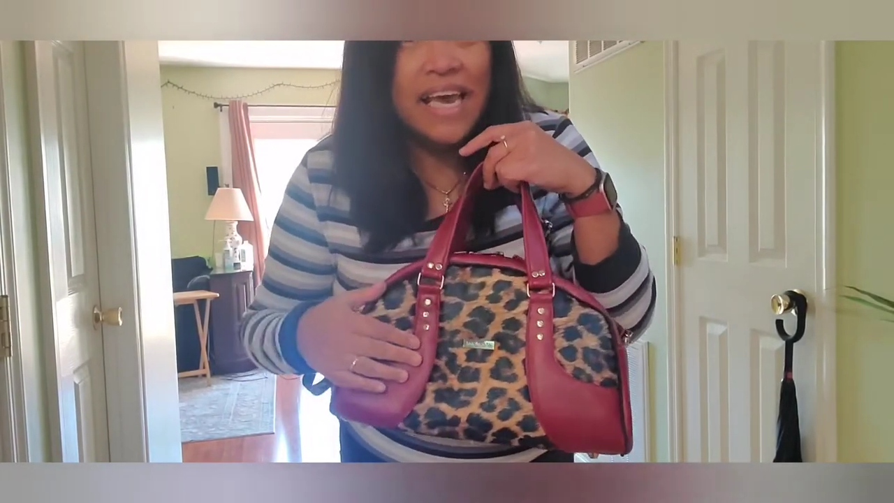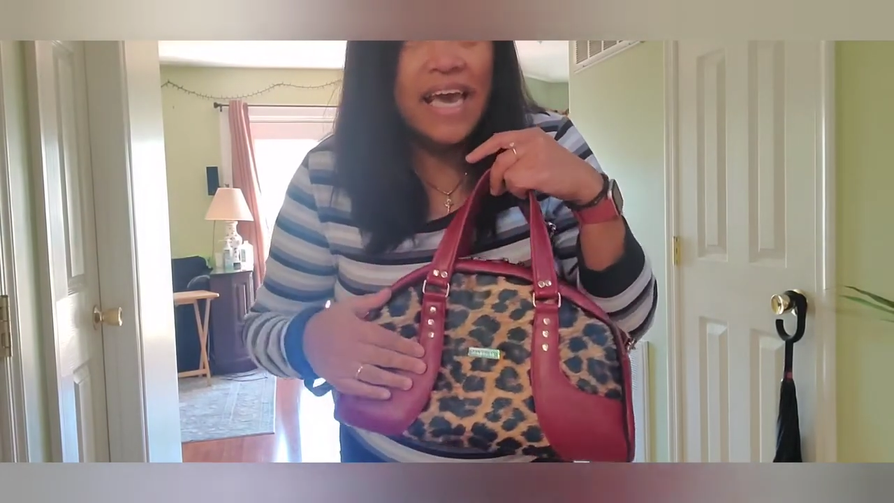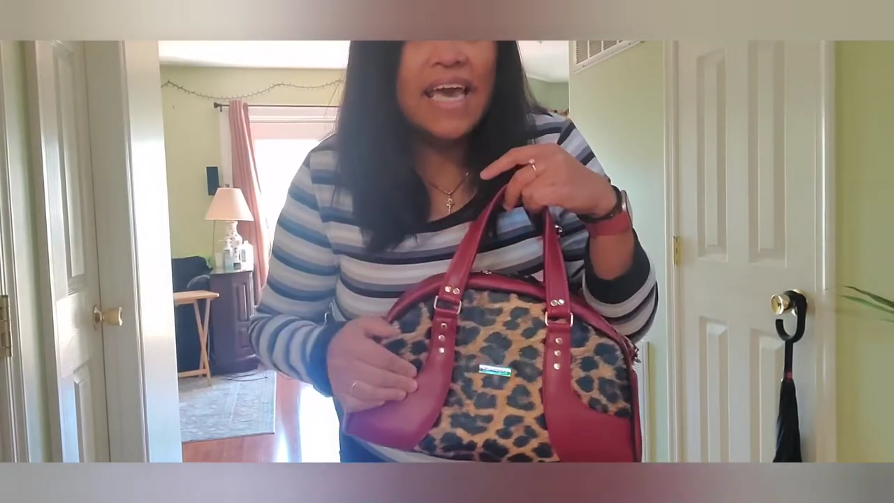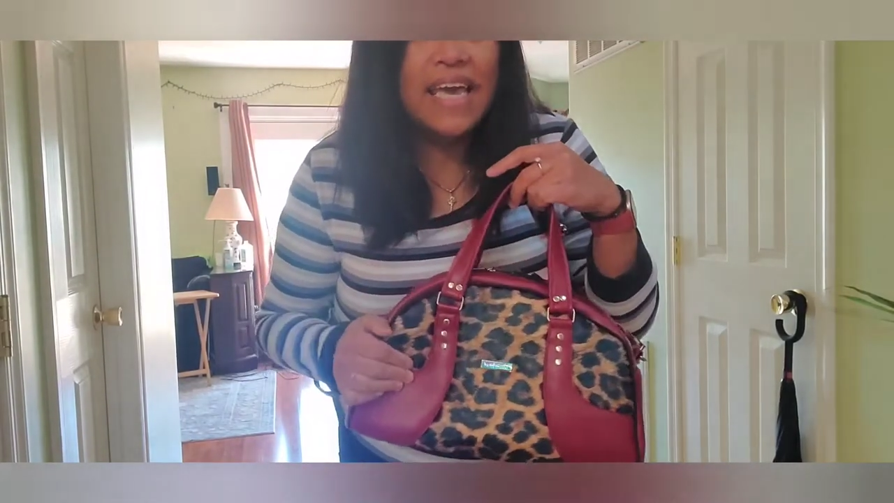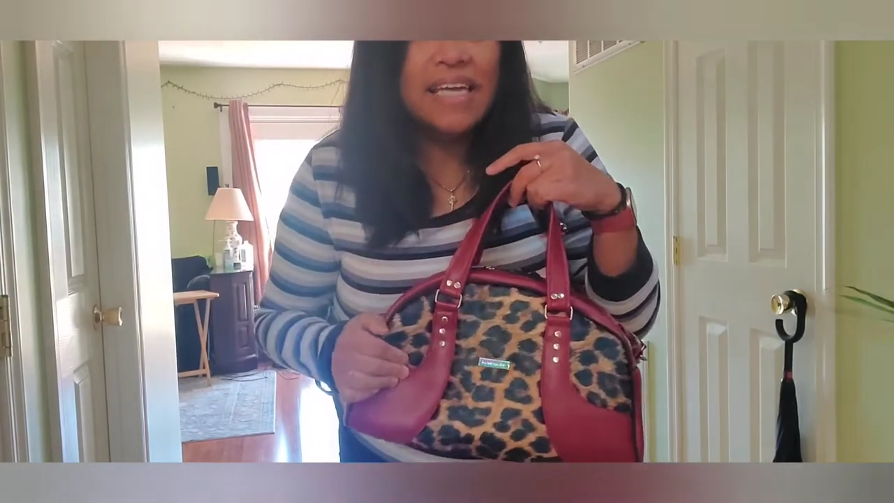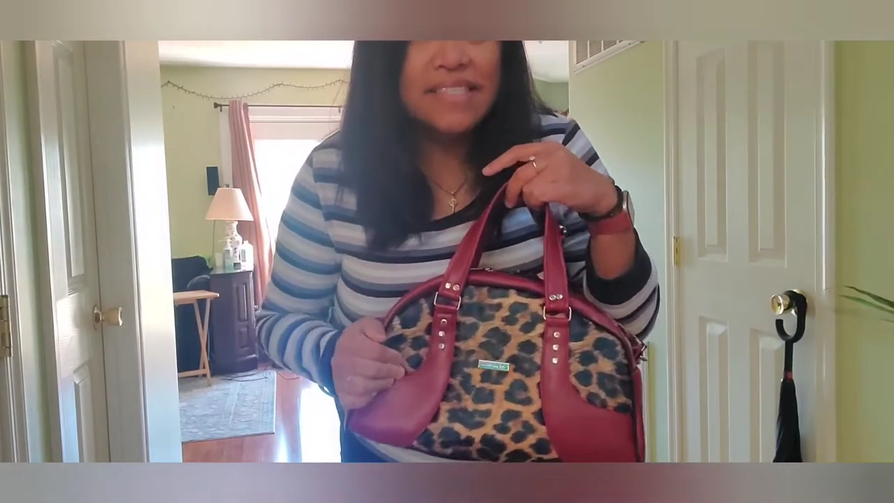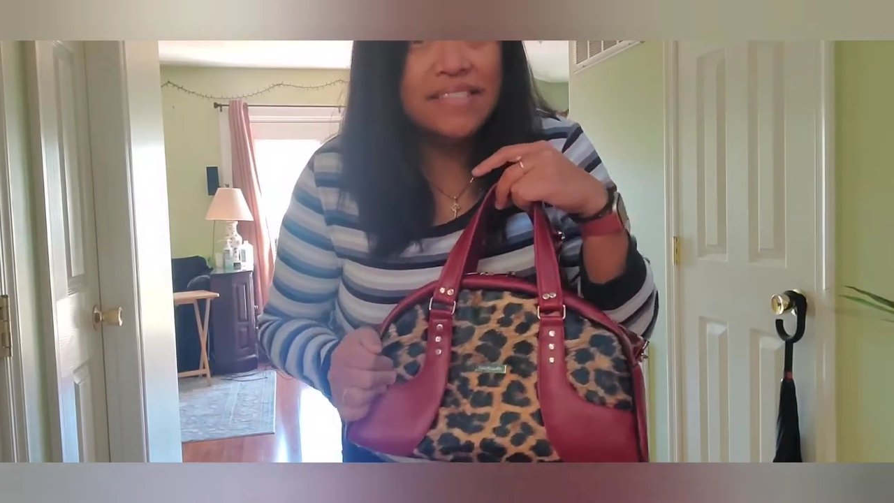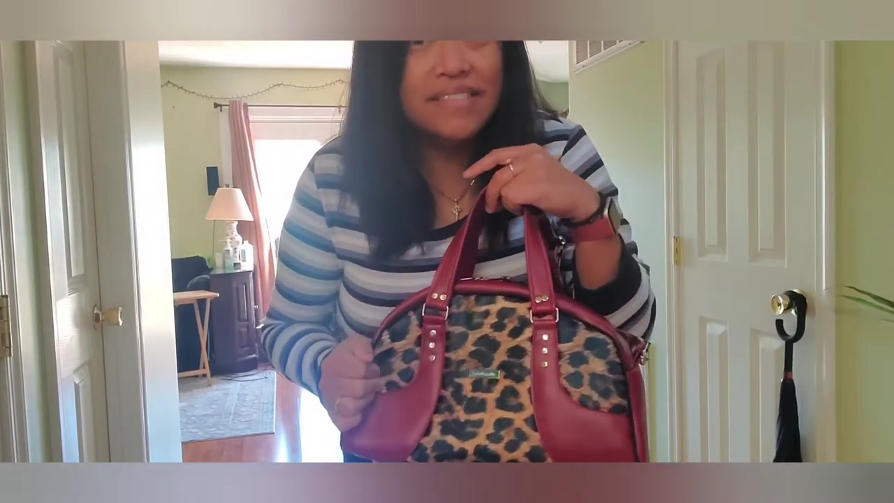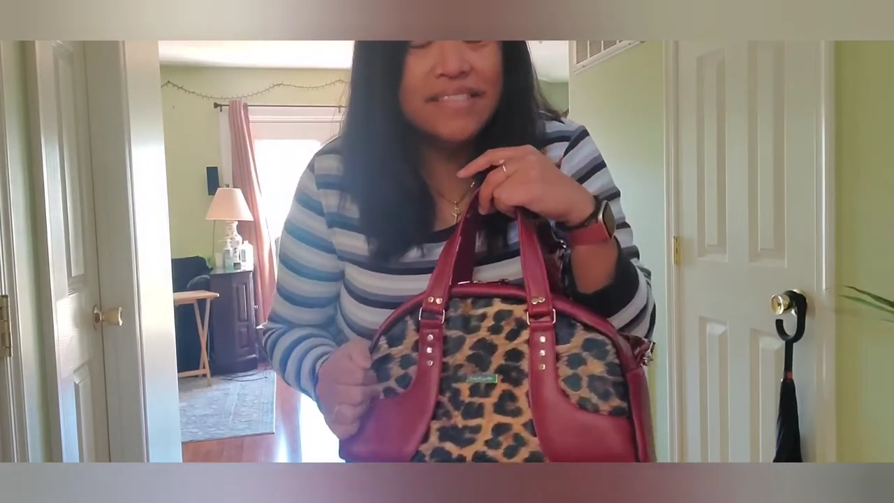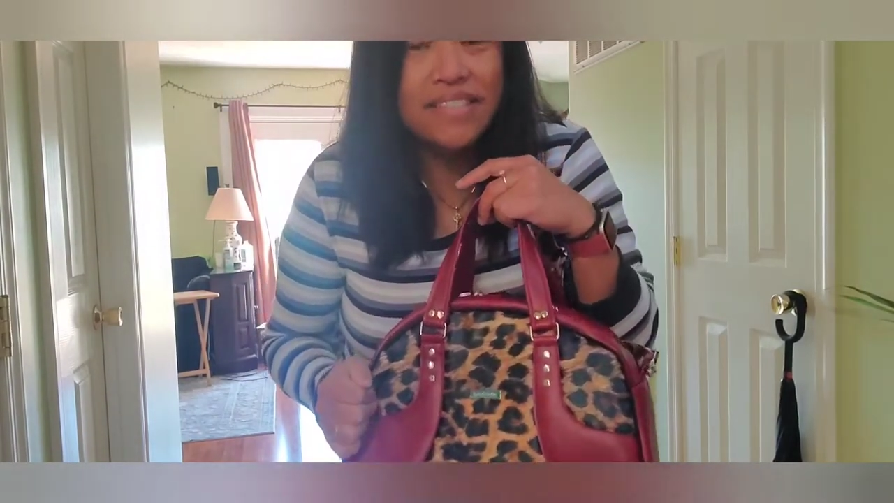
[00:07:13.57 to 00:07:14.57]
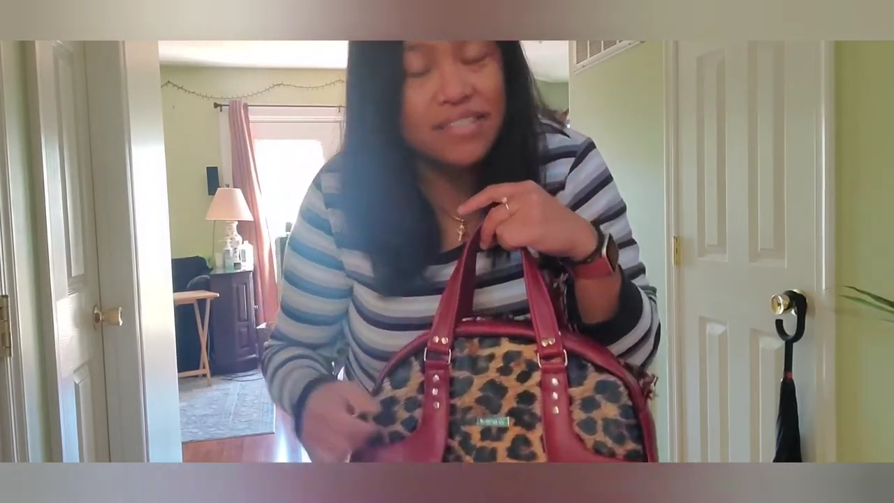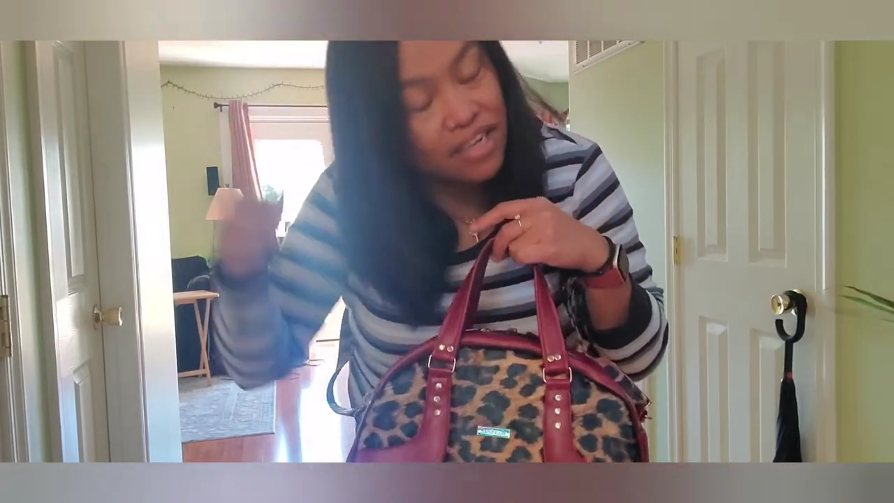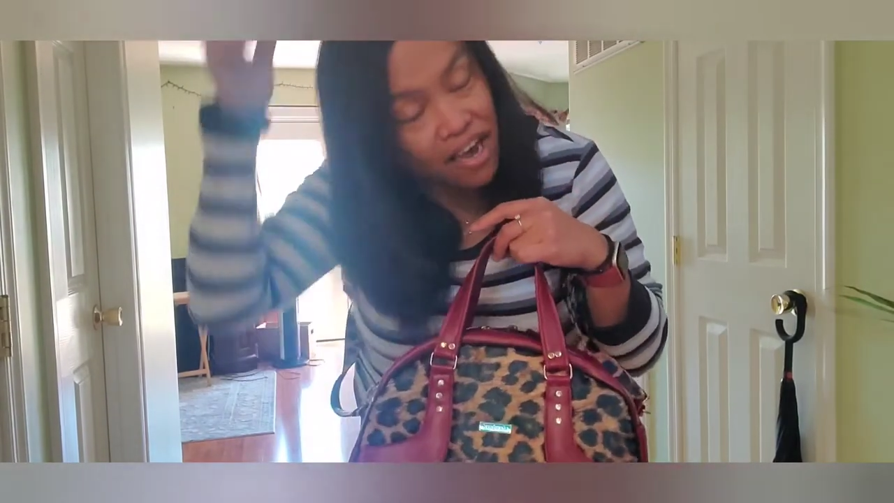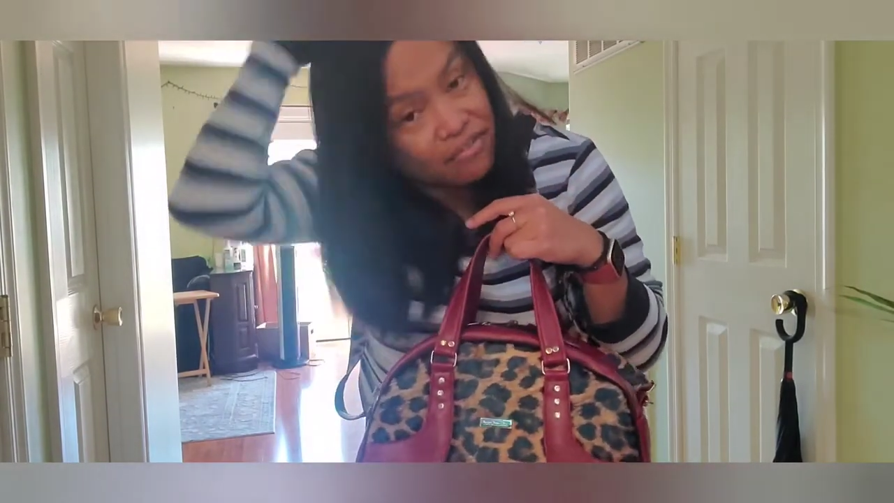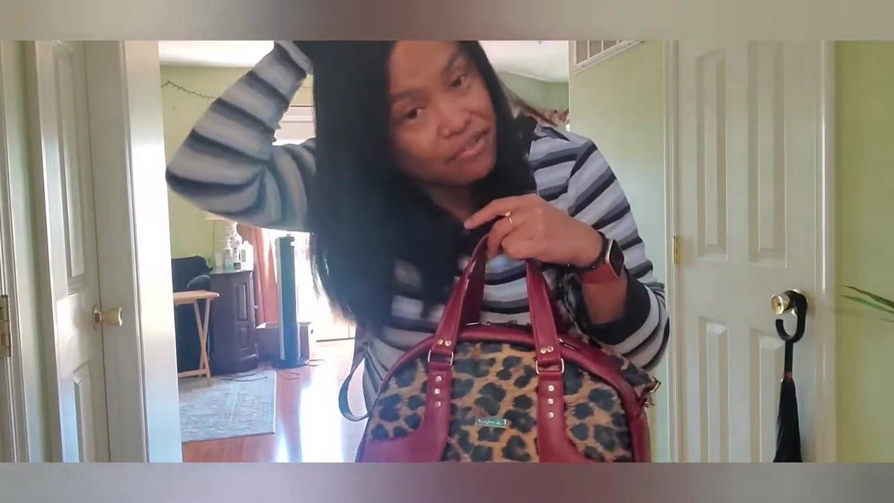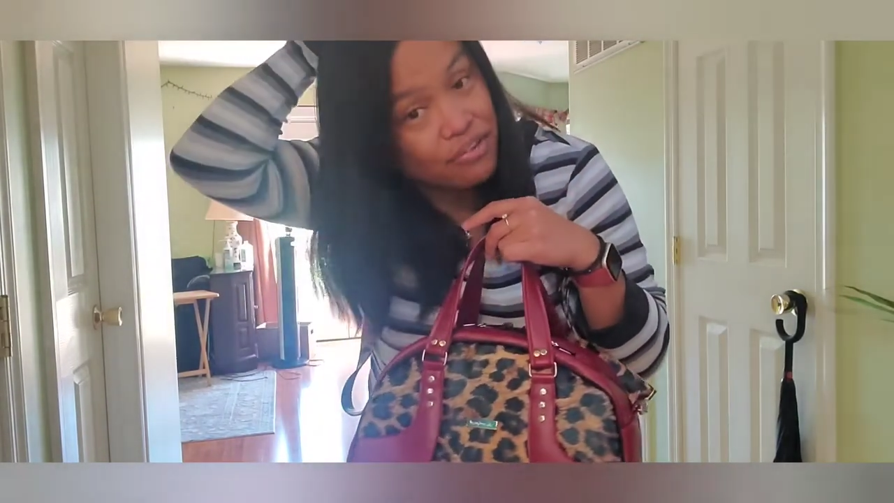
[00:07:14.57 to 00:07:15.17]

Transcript: and just have to